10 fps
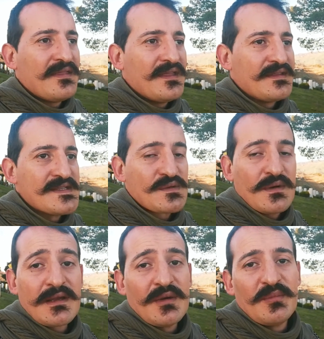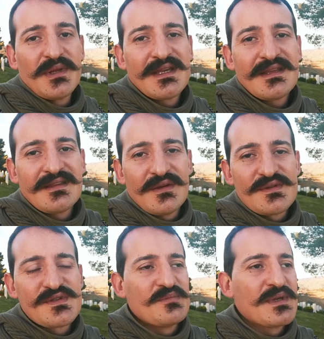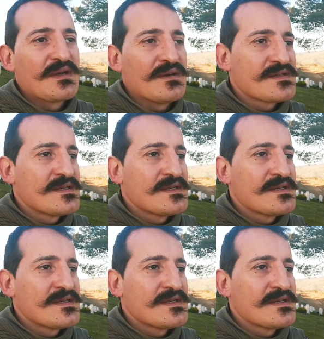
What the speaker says: that is quite complicated also, because